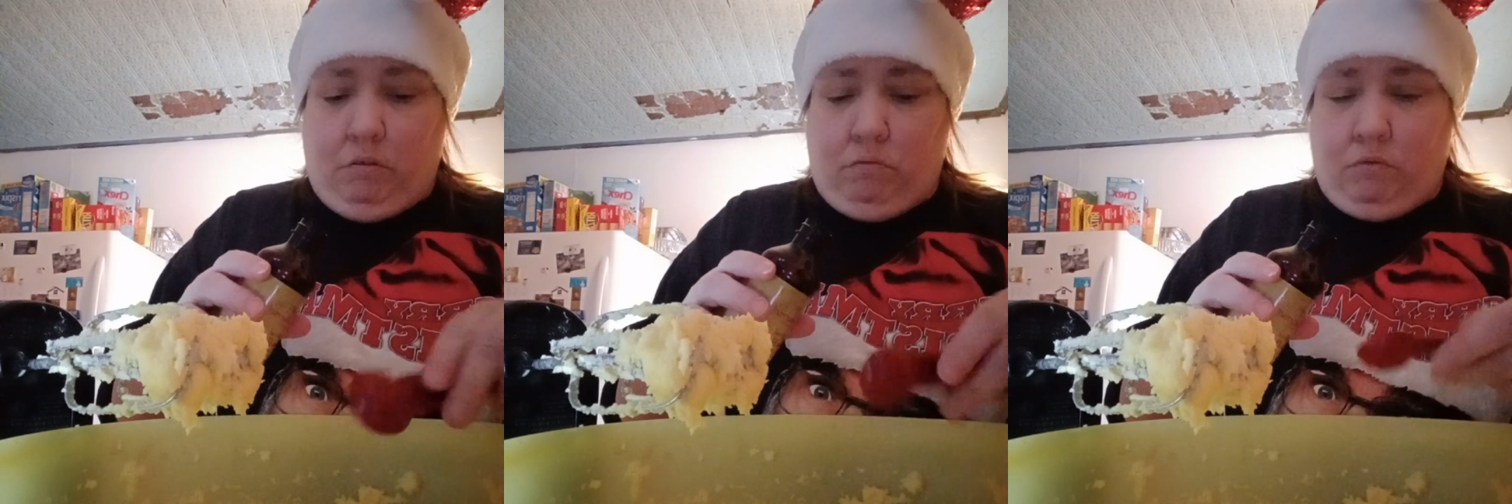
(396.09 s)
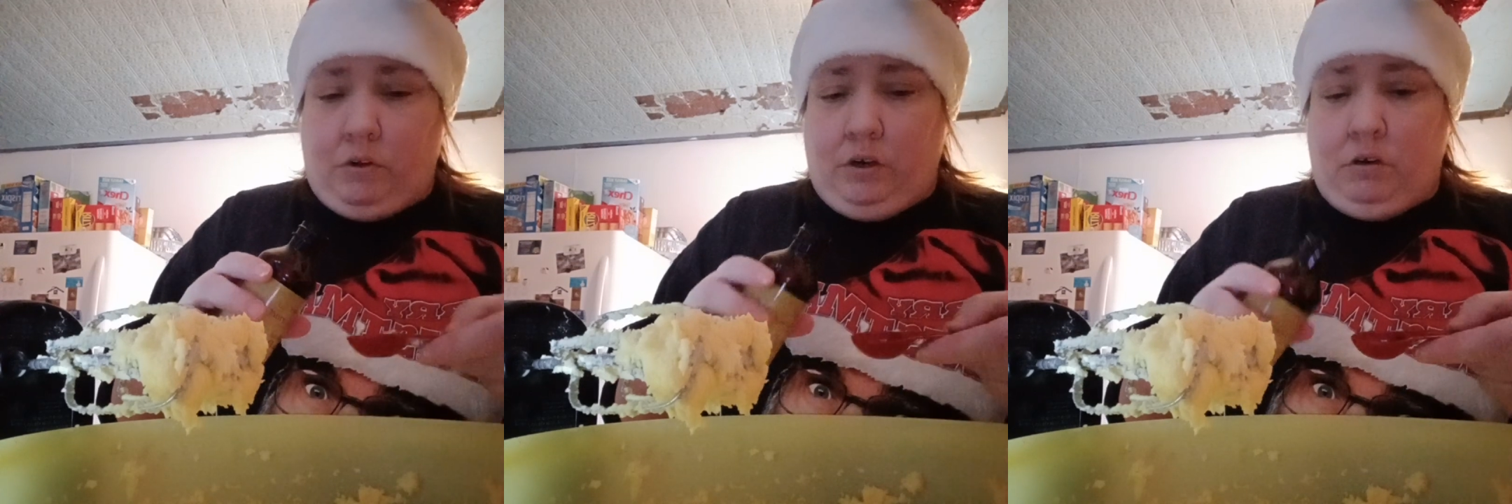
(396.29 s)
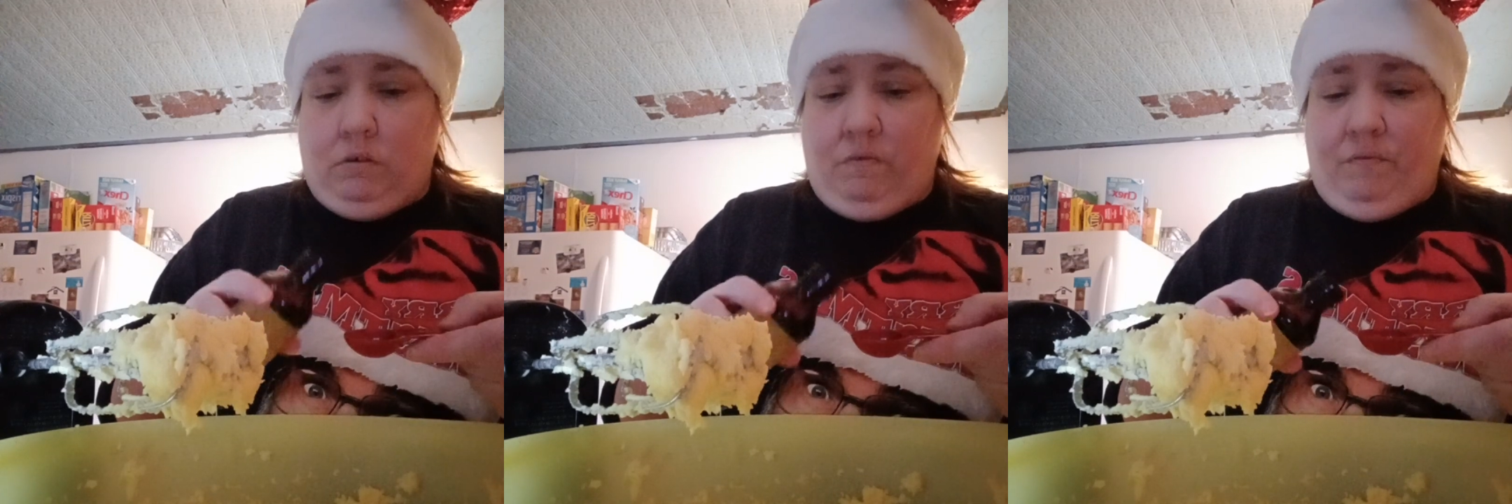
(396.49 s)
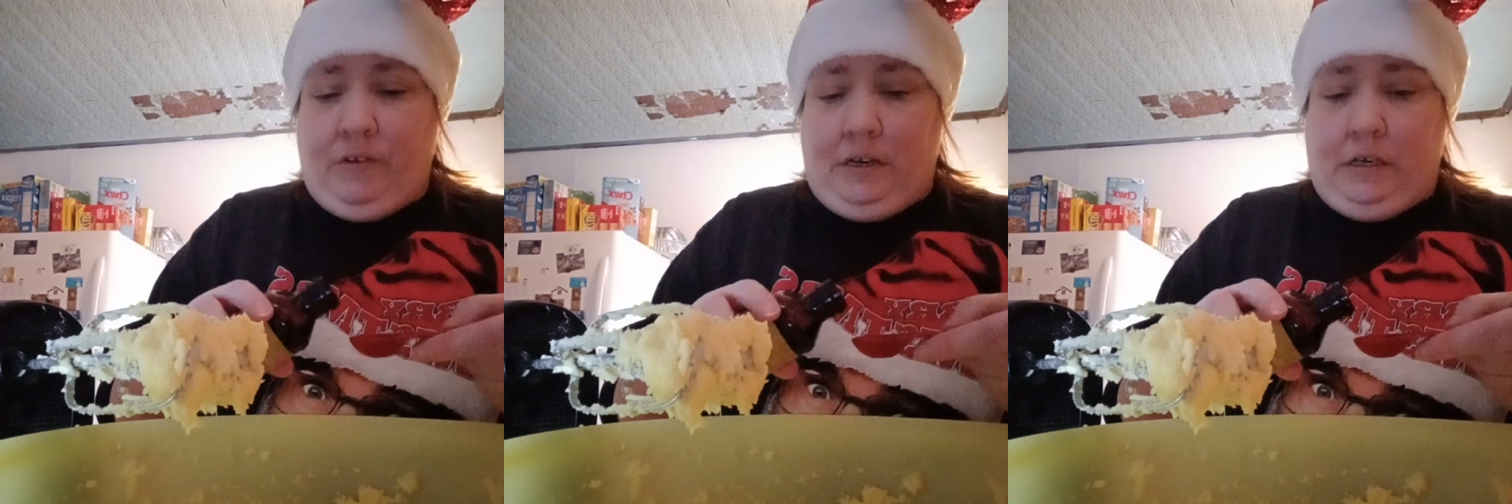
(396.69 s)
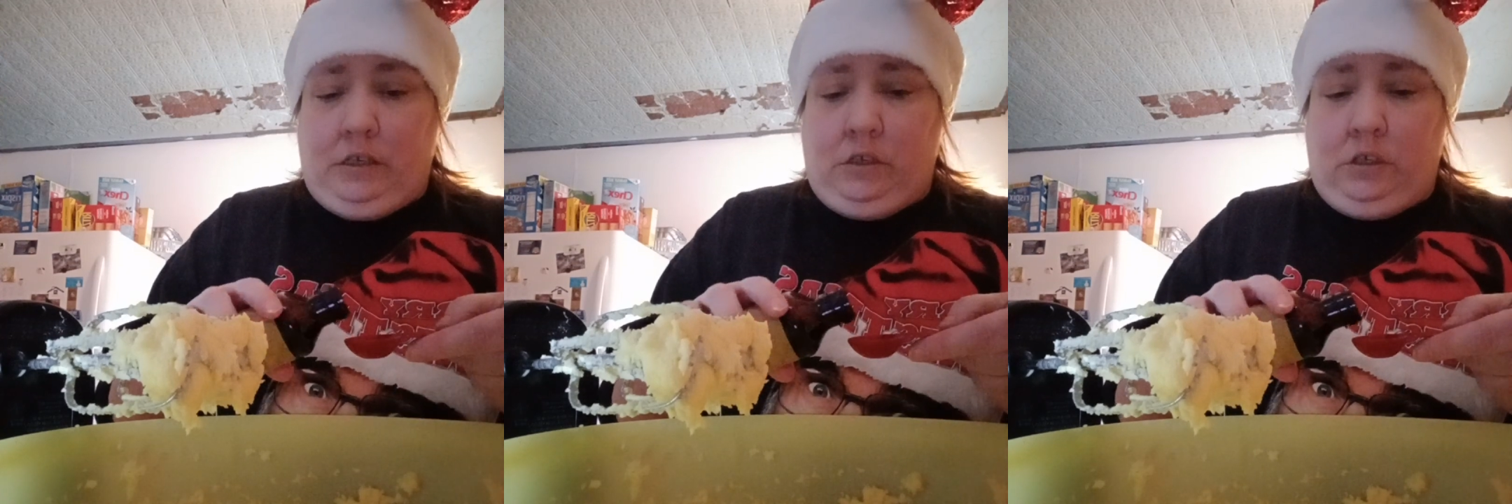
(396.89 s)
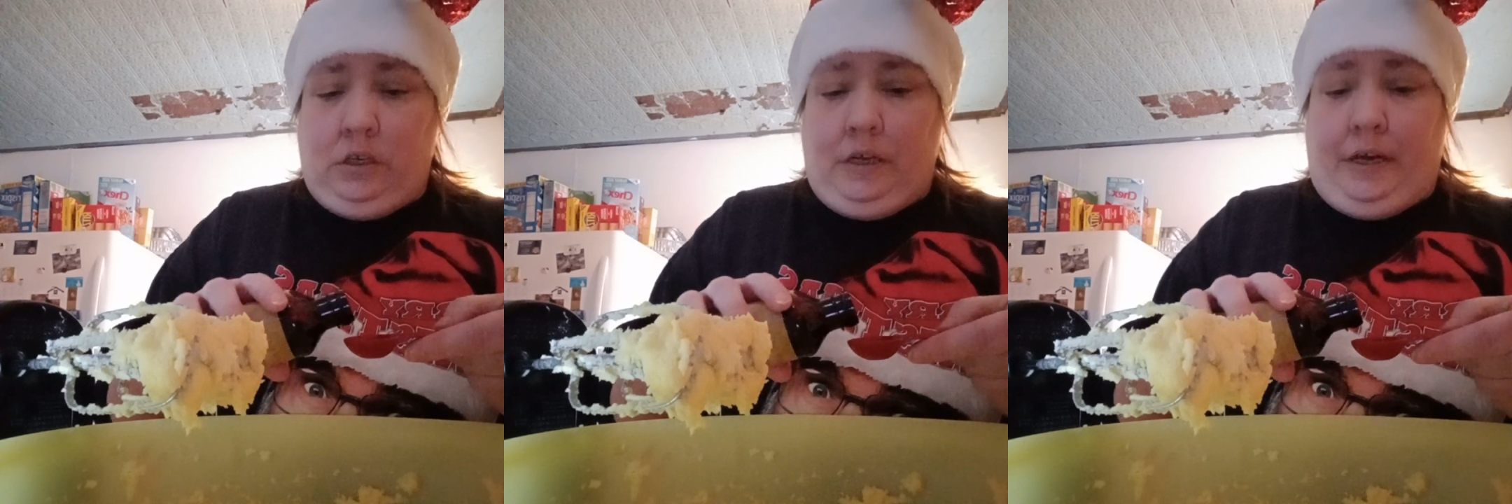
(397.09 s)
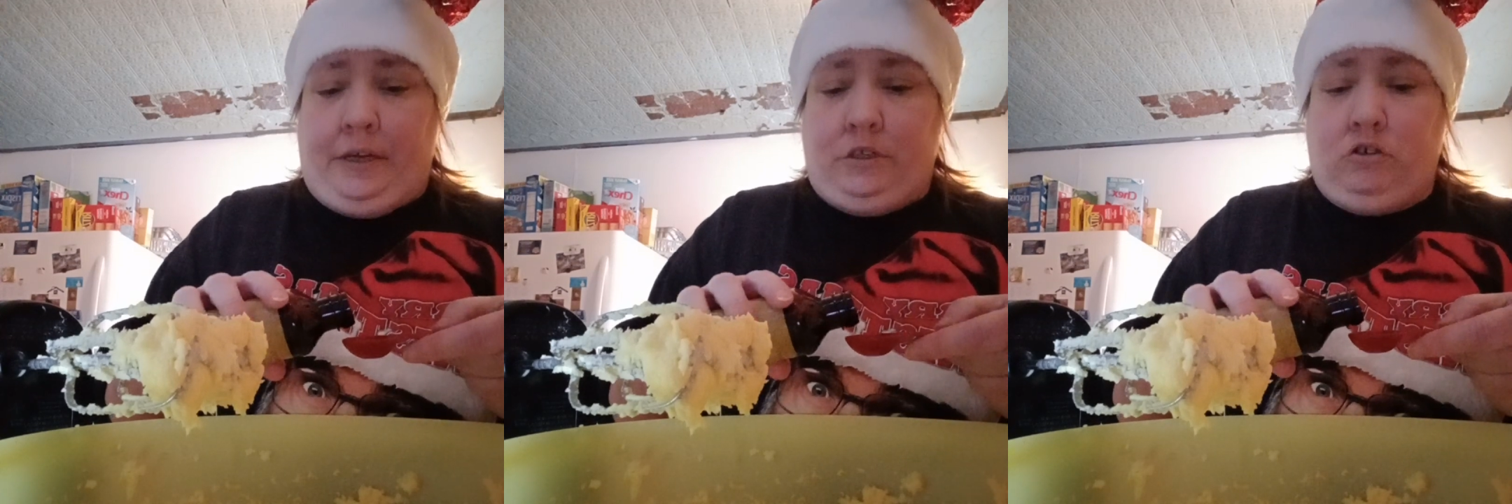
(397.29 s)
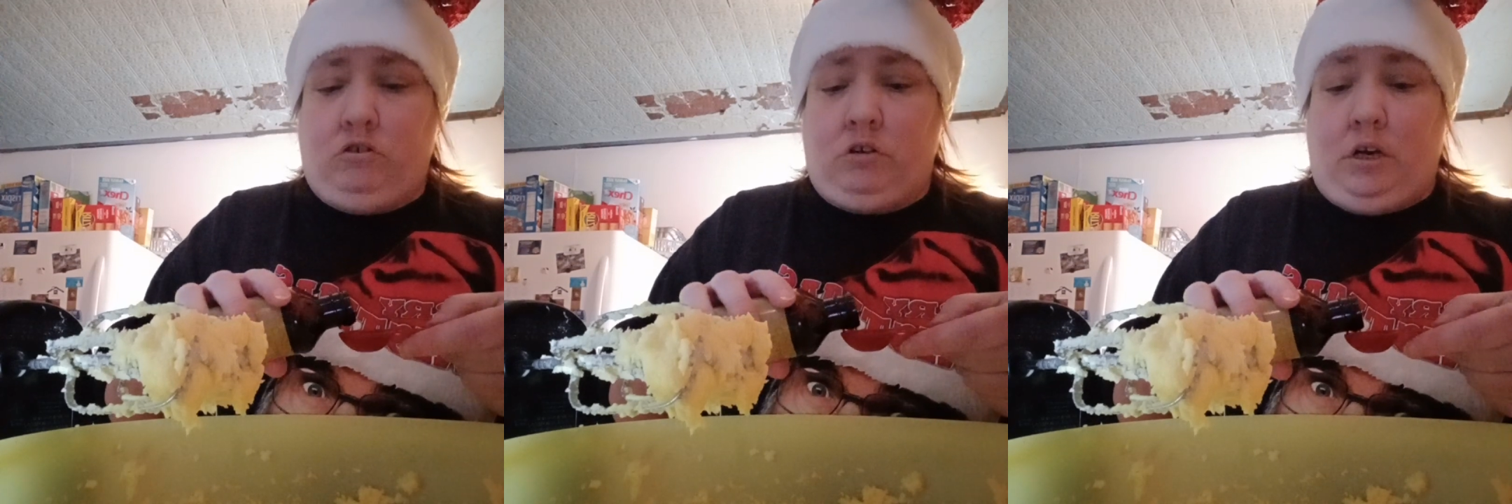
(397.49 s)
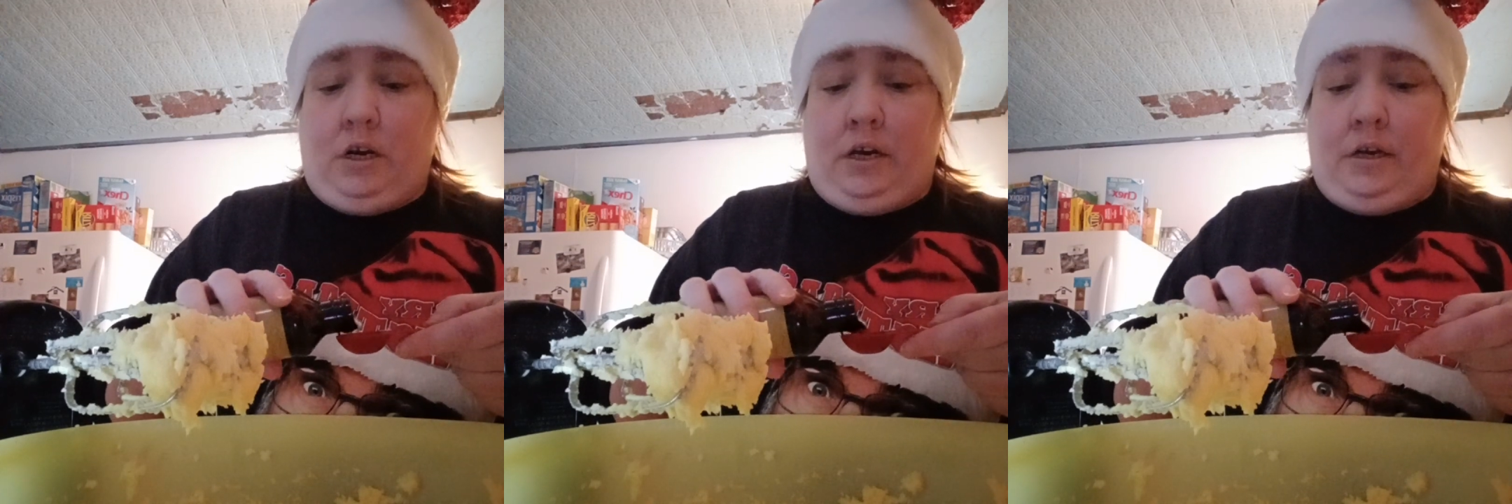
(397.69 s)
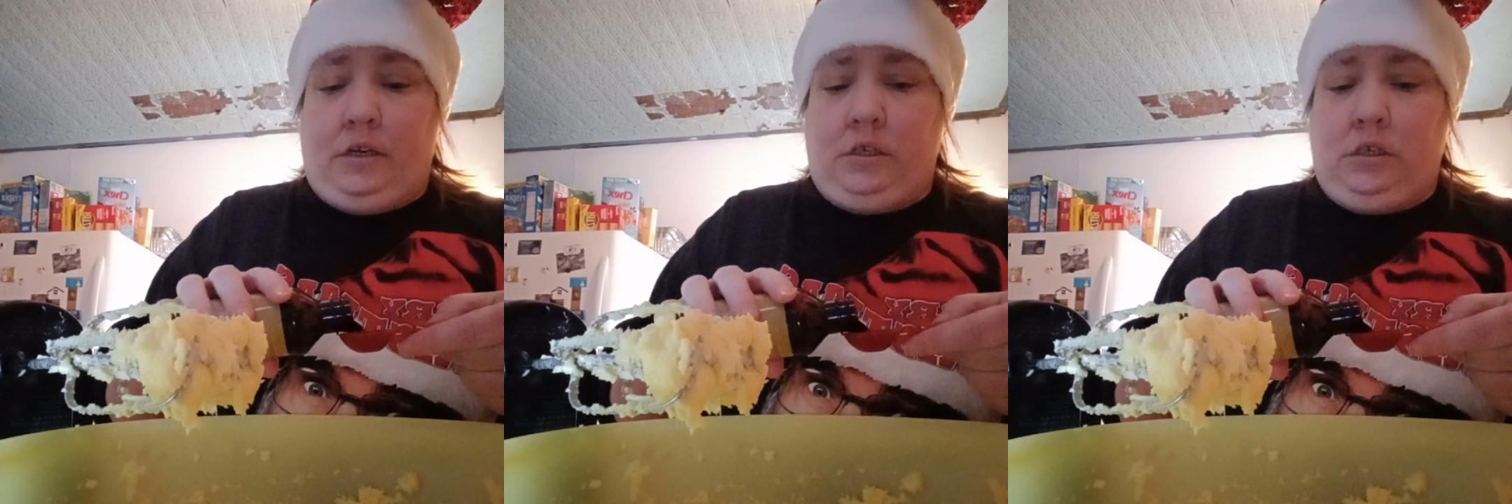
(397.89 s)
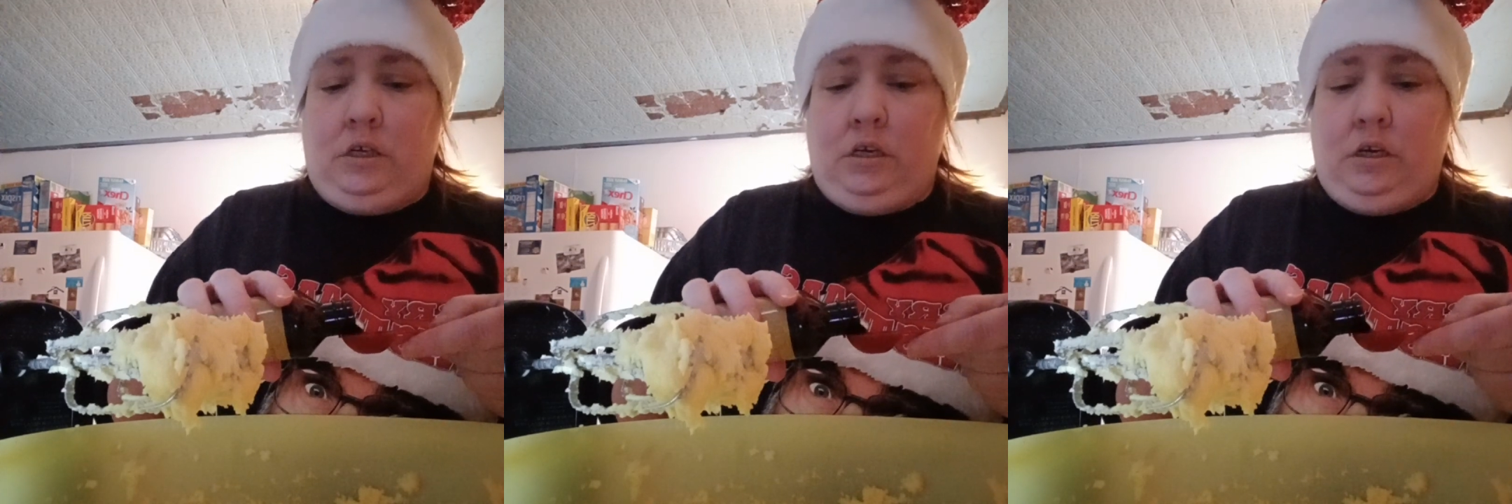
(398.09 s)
real vanilla extract,